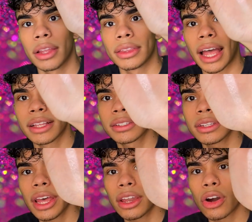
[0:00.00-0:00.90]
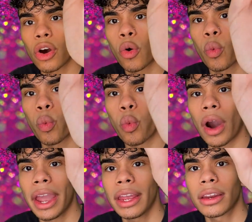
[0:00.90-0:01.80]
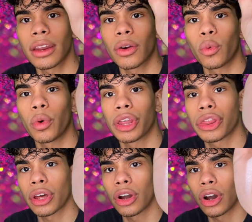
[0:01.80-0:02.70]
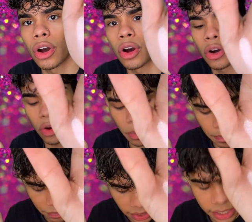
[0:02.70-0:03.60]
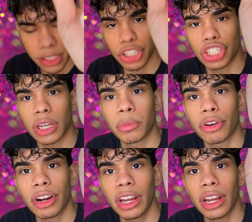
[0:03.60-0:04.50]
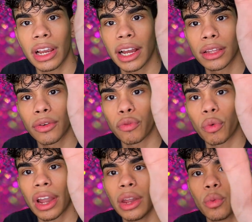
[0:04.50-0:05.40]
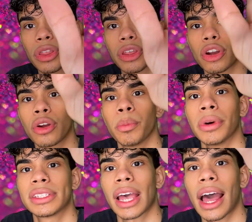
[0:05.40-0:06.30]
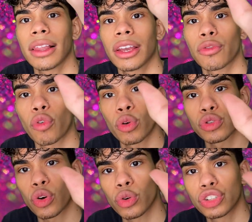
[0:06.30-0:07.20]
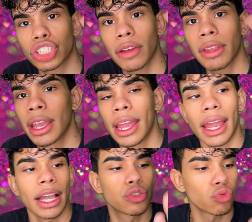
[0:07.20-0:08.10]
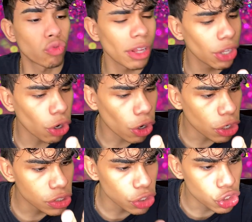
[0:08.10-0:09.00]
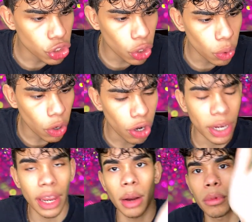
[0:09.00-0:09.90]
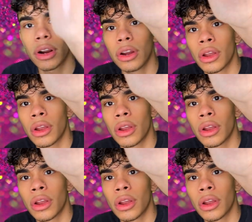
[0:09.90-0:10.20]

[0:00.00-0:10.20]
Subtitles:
That's like a white with it's a shimmery kind of white with a metallic rose gold shift. It's really hard to show on camera,